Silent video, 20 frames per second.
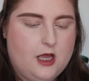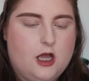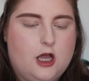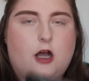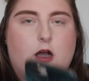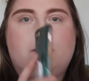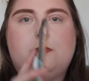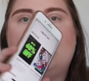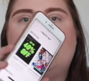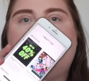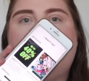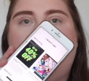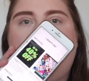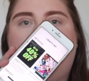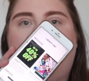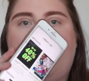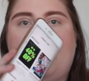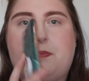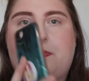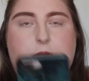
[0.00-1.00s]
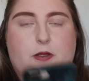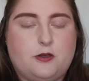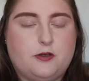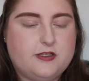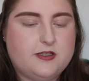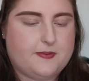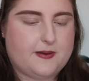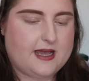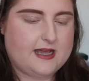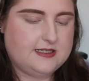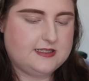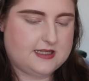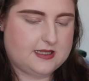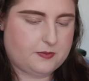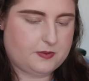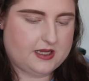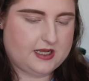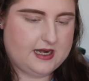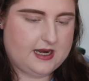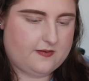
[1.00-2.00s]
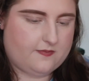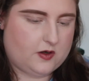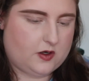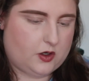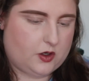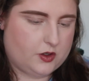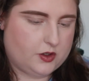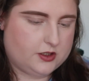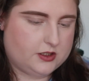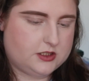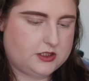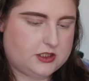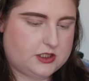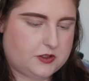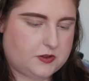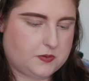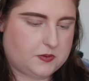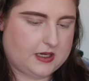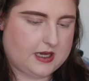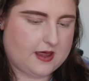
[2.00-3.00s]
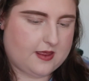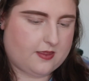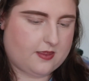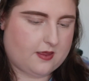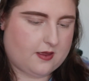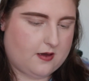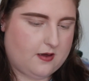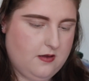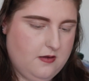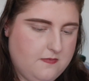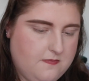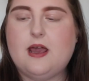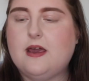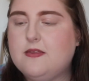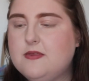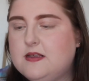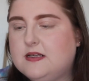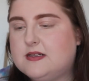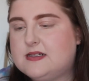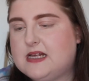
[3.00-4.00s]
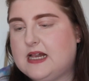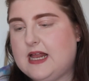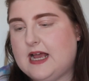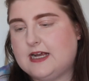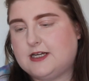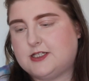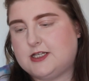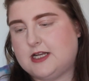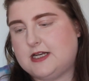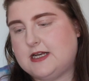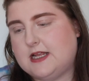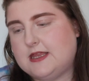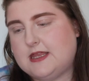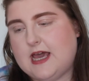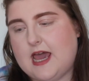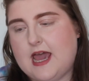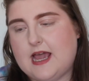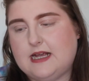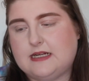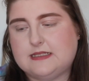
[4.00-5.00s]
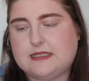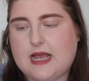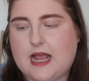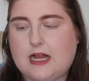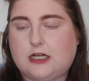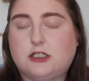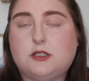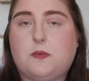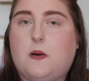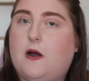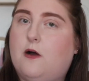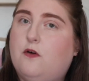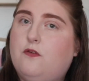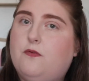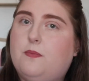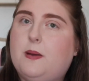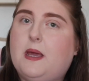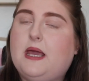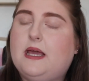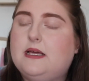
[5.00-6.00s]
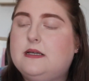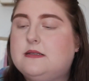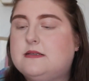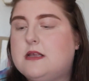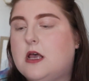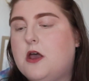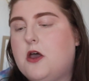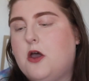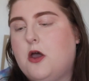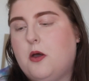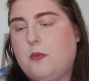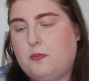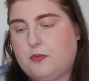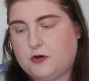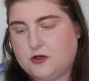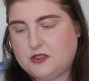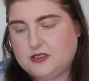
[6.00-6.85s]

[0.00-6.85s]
I'm just getting up Beauty Bay so that we can have a look together. In this collection there is a 12-piece brush